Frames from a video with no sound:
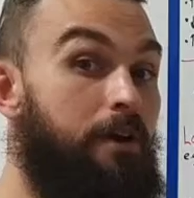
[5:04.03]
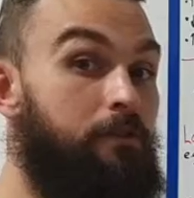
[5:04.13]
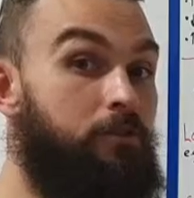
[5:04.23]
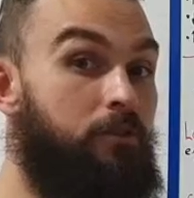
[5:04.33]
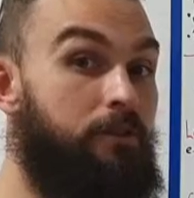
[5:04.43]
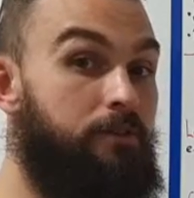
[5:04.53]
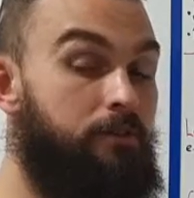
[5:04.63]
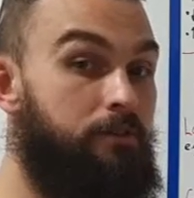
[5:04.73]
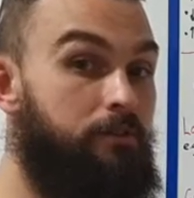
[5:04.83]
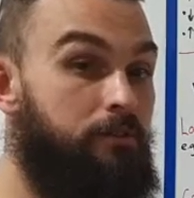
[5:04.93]
around
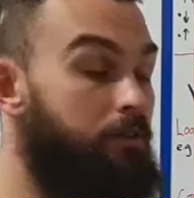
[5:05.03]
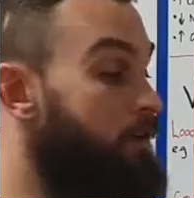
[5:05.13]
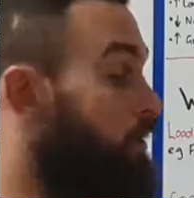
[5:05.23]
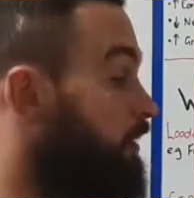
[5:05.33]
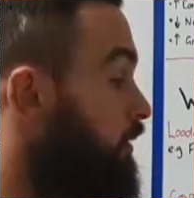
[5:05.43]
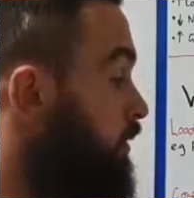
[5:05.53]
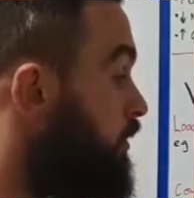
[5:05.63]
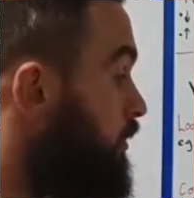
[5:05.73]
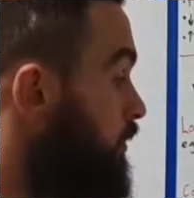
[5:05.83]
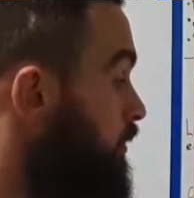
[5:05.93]
joints.
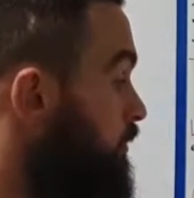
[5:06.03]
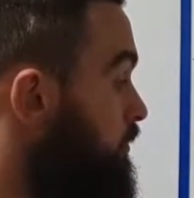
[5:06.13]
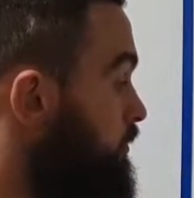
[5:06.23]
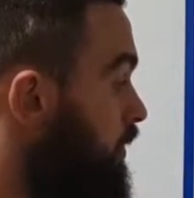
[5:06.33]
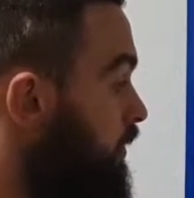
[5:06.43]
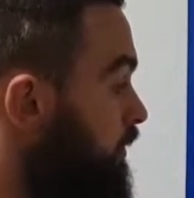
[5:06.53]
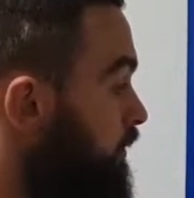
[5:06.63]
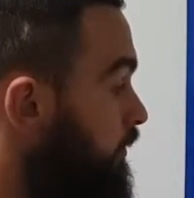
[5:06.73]
So,